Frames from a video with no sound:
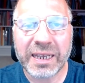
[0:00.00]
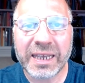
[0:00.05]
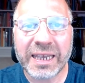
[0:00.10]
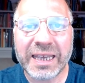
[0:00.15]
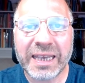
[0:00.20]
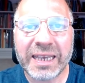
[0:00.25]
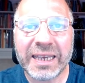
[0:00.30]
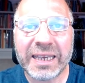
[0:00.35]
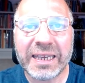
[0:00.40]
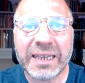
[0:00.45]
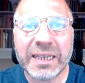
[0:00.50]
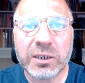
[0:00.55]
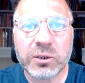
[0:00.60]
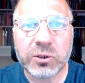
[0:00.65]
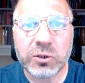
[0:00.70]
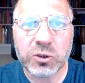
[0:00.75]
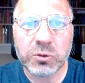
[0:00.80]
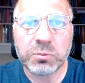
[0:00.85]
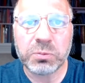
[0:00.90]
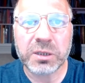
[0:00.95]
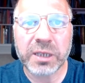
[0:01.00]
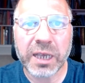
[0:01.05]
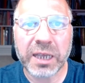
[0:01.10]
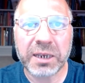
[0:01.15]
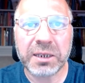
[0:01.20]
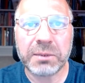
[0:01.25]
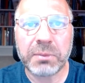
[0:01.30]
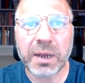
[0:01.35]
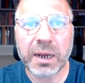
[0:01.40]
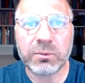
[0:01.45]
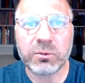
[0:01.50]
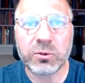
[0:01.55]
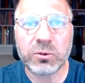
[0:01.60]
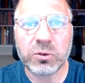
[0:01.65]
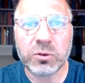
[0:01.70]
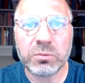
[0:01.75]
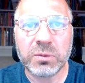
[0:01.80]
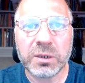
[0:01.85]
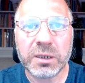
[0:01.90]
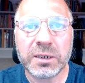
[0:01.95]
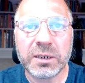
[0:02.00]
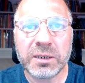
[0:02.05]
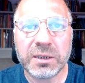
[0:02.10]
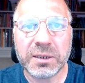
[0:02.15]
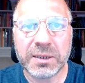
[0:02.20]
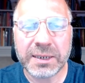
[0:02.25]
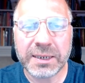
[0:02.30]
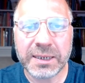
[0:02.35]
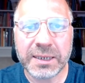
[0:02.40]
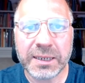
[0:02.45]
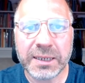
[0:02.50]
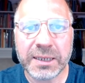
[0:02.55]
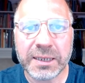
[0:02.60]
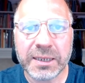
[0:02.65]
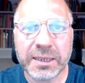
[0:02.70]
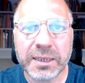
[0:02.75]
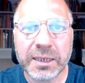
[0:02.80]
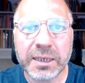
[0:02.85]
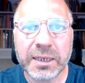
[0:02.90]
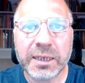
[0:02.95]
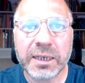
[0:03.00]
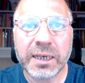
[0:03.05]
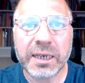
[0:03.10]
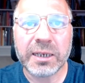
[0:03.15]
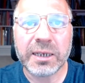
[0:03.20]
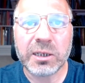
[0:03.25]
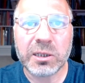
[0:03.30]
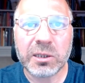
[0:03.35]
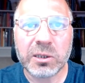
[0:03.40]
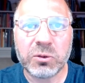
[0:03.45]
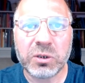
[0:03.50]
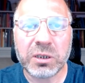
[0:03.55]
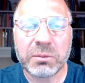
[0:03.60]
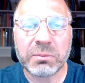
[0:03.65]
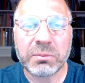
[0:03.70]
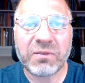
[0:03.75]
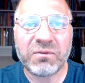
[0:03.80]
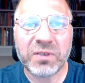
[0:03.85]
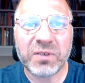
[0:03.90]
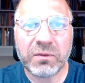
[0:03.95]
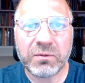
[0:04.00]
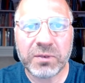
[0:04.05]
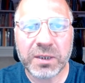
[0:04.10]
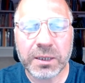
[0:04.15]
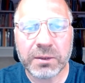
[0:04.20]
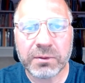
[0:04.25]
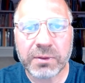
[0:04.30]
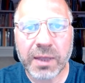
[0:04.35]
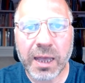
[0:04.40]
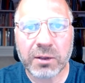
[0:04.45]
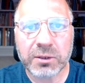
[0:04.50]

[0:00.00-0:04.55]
He duplicated my room to the T, including my $15,000